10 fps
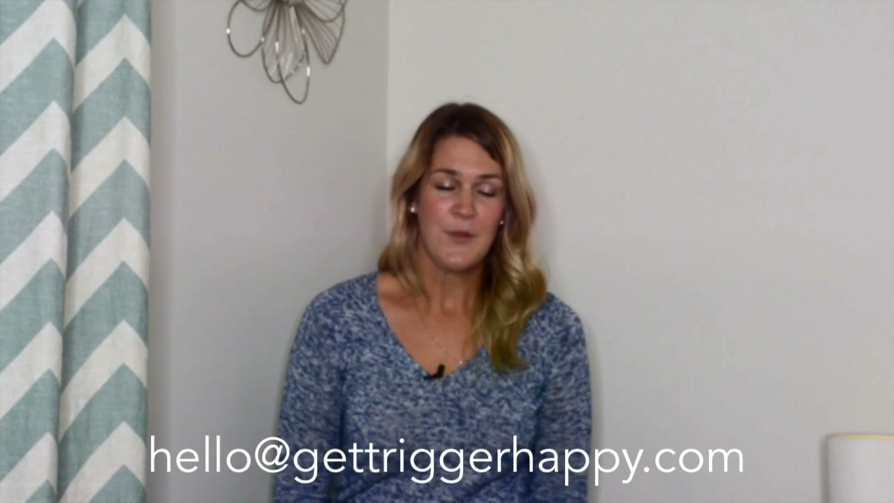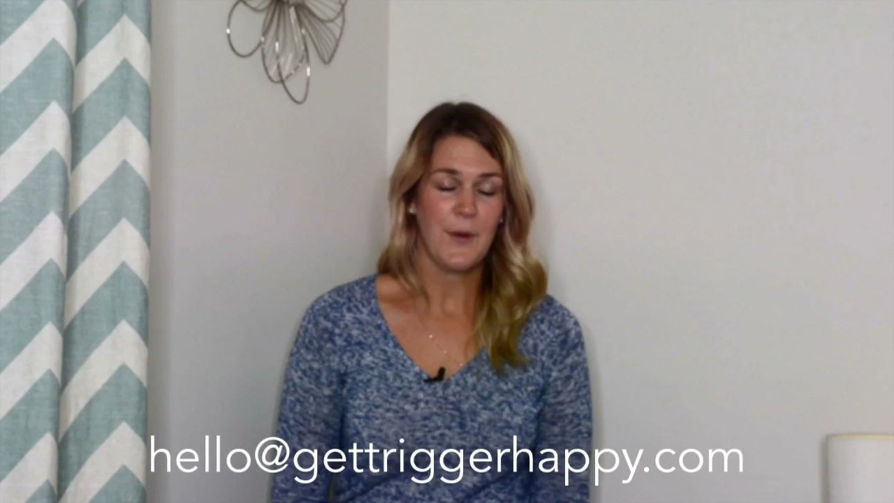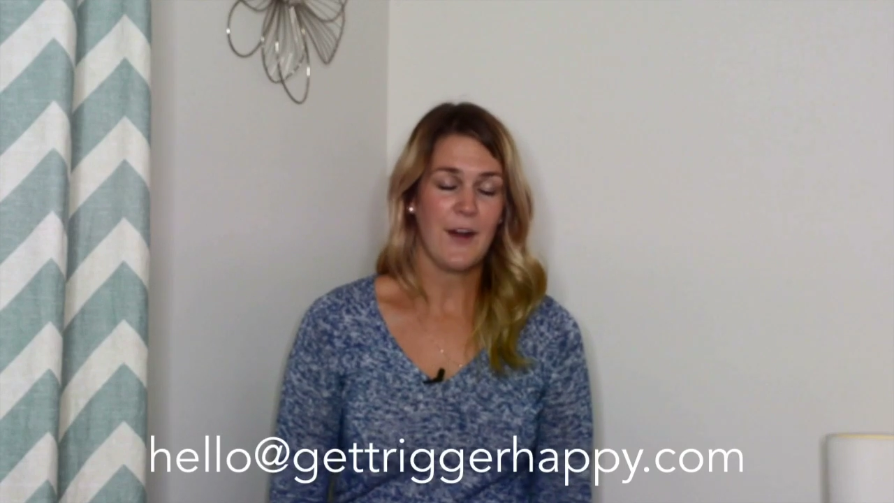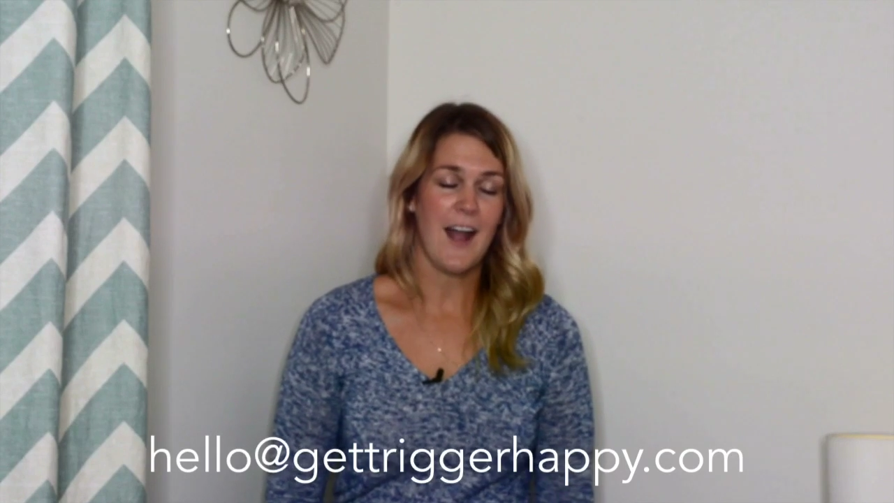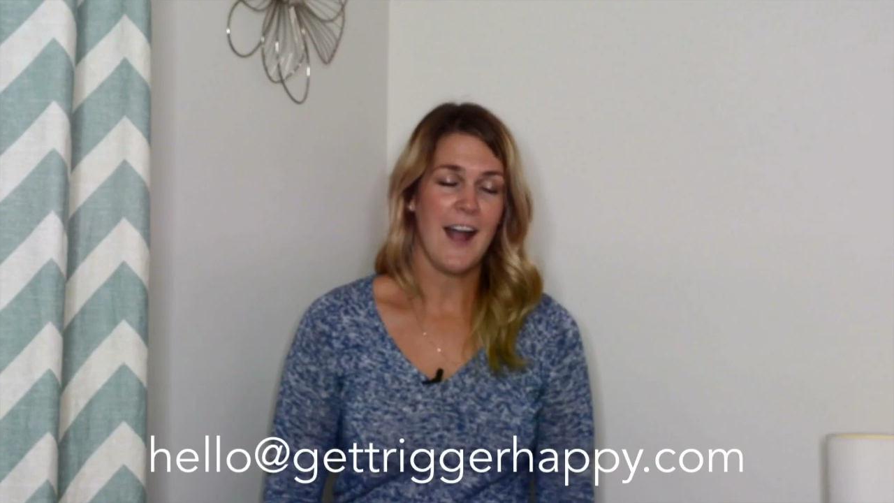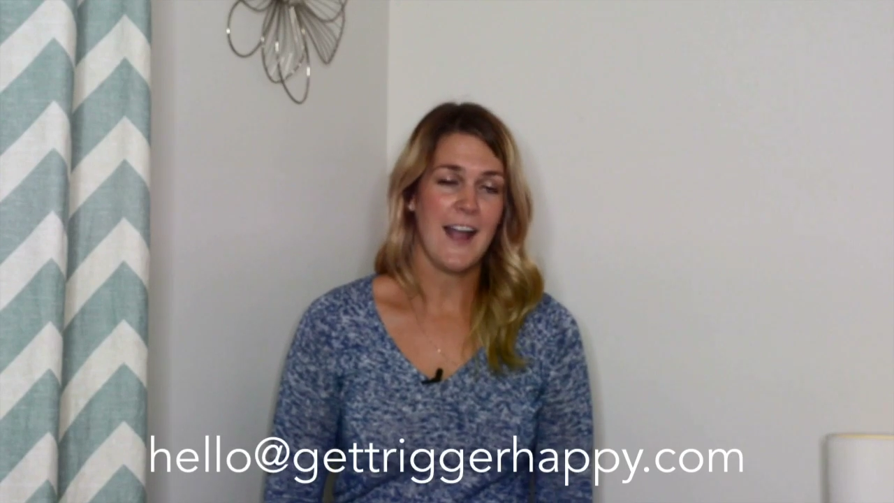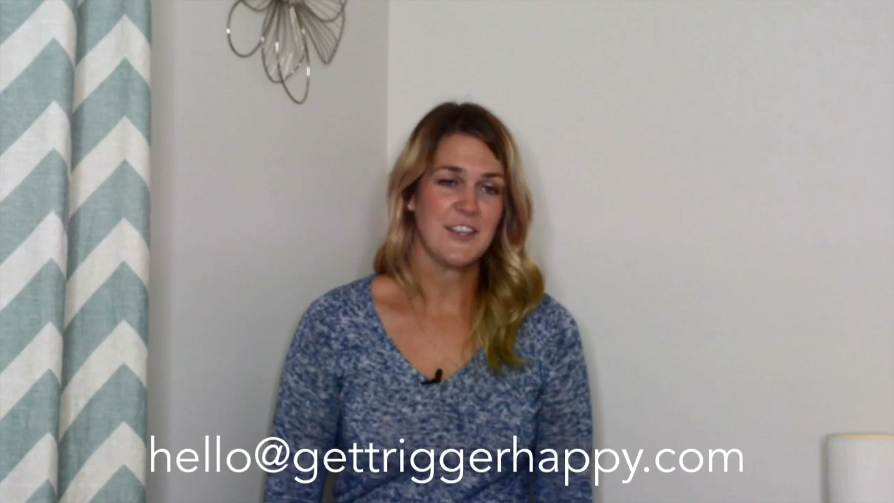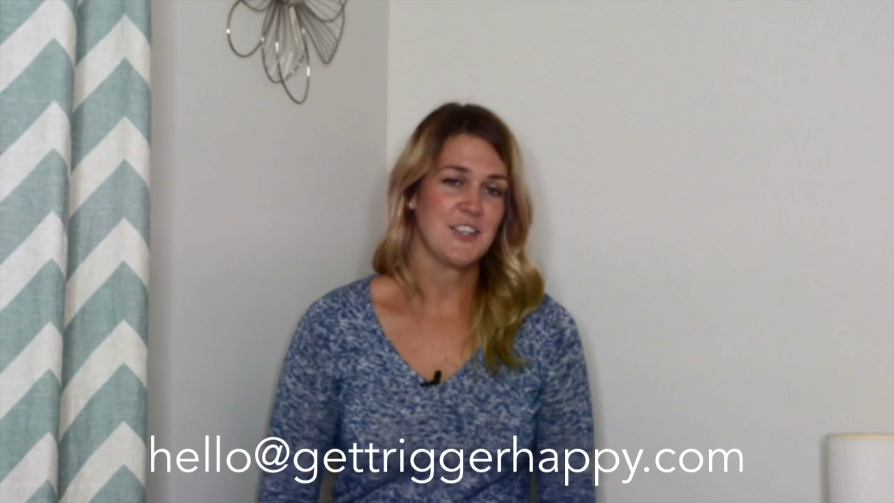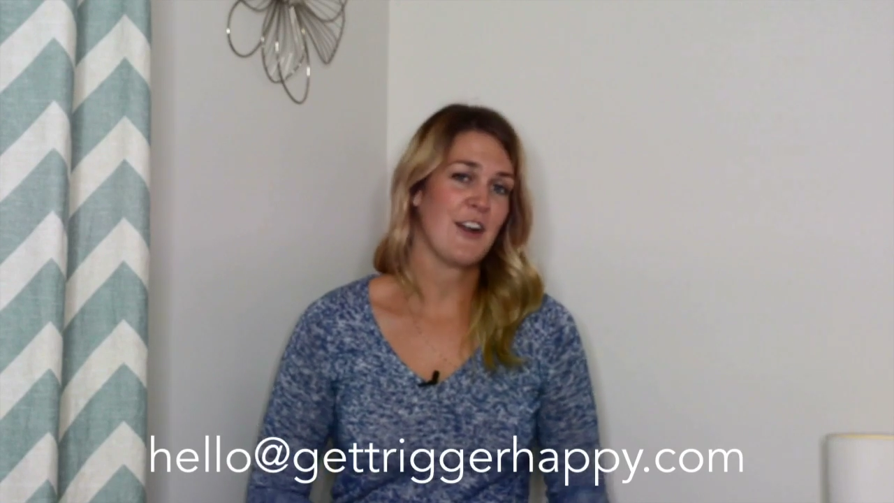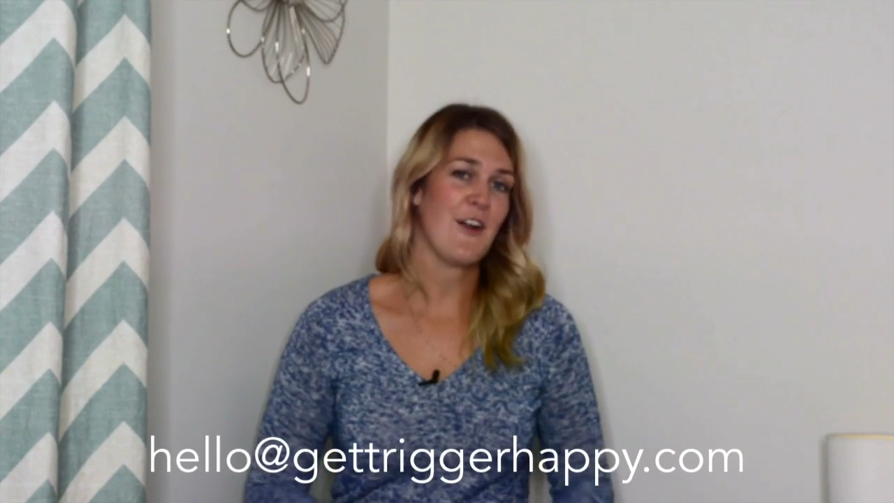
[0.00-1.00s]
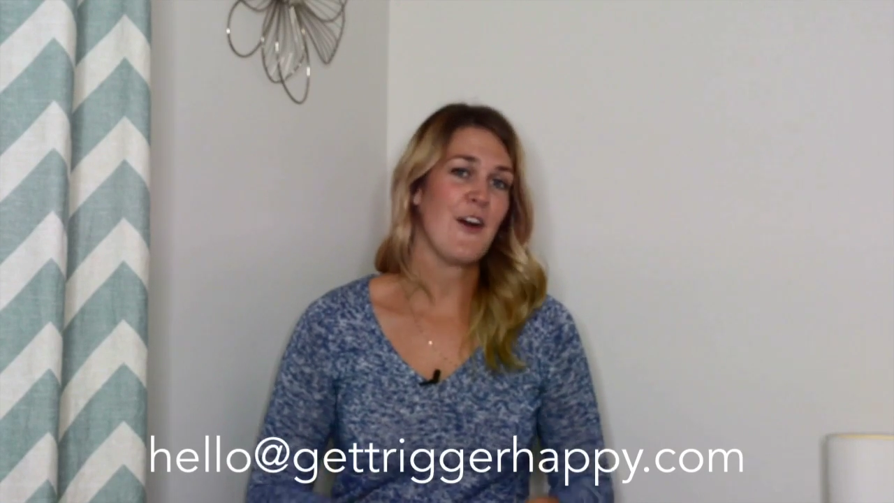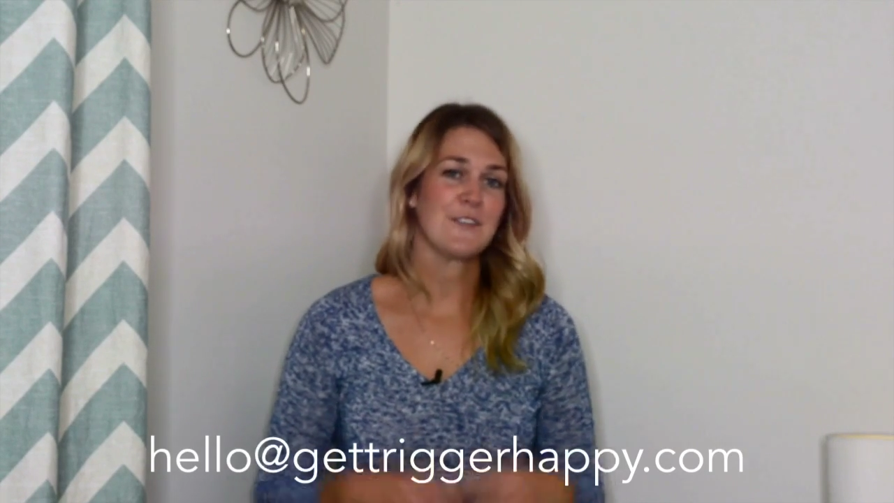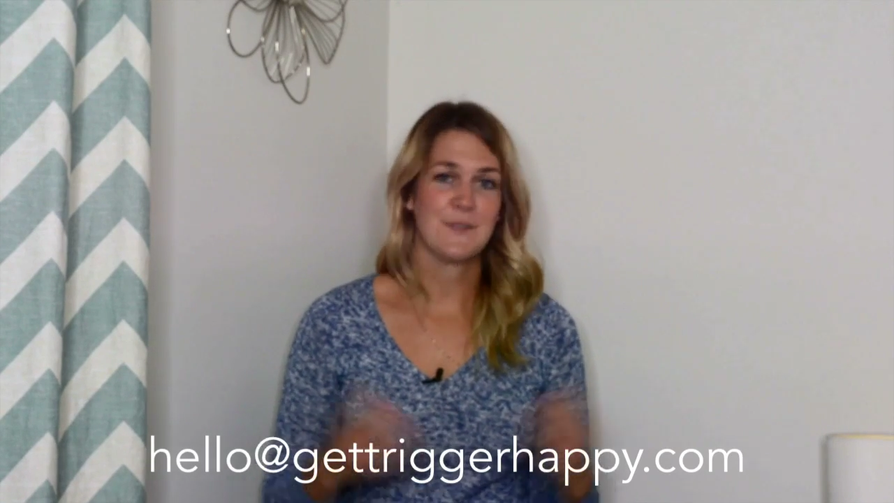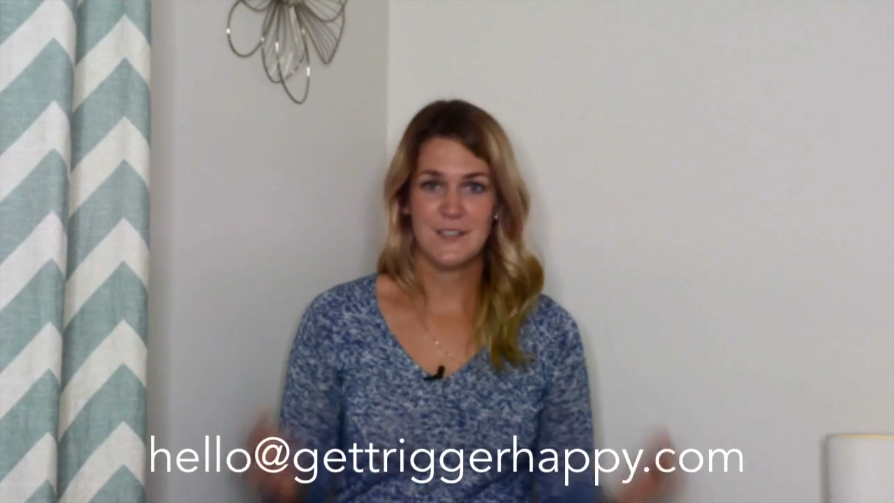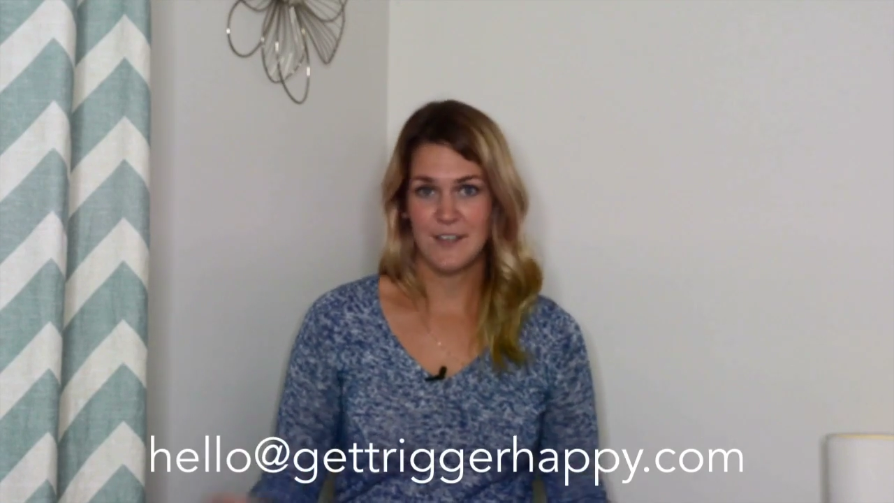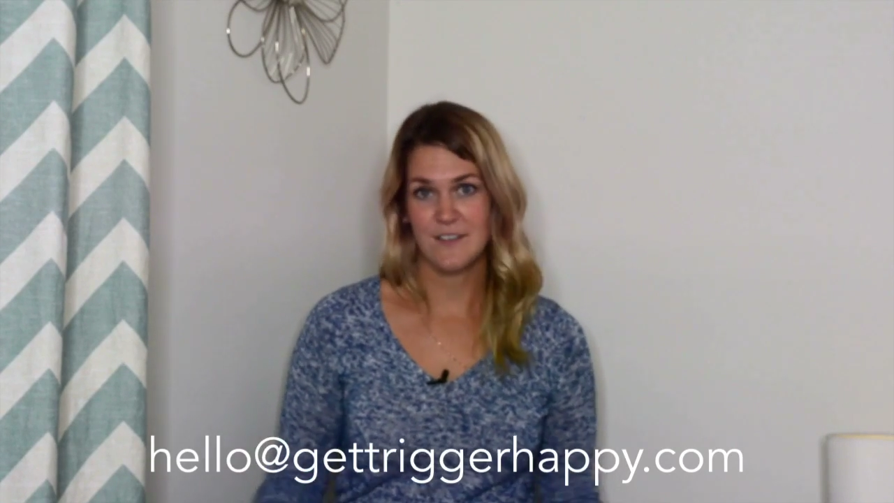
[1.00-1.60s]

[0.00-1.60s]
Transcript: where I share all sorts of